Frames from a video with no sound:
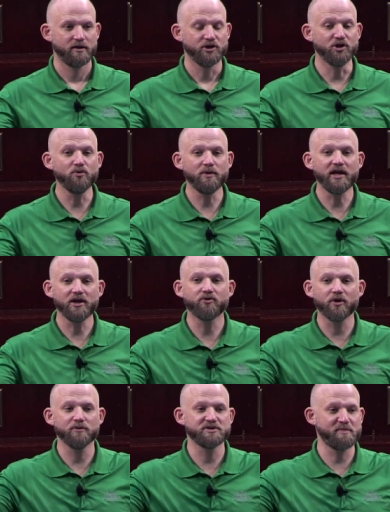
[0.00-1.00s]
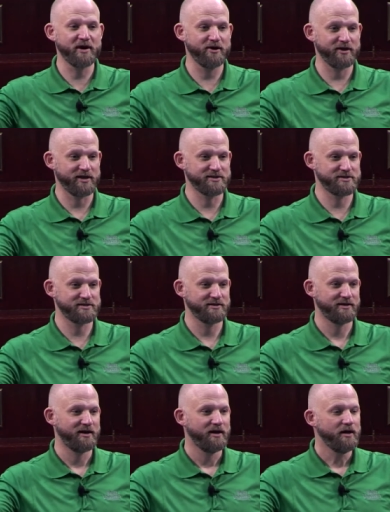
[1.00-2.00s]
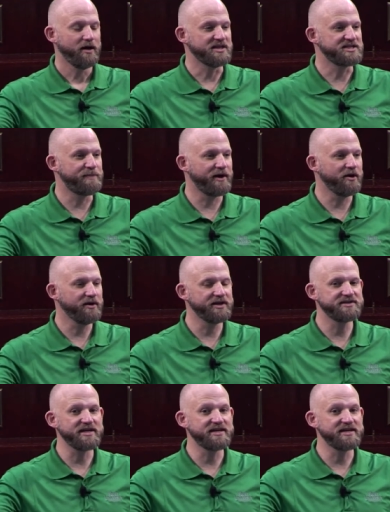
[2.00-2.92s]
You need to grow asparagus. Asparagus